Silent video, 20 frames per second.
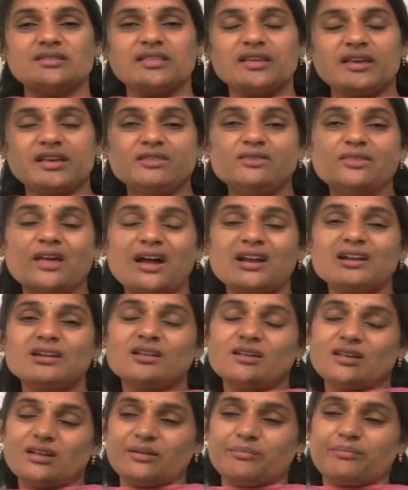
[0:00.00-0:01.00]
in that
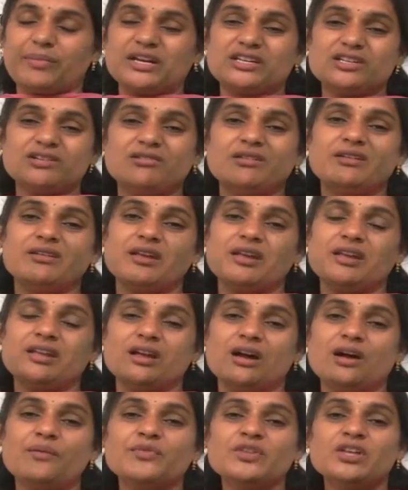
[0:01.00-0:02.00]
particular
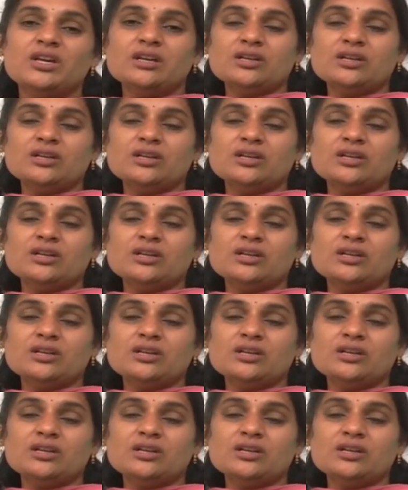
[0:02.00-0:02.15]
area,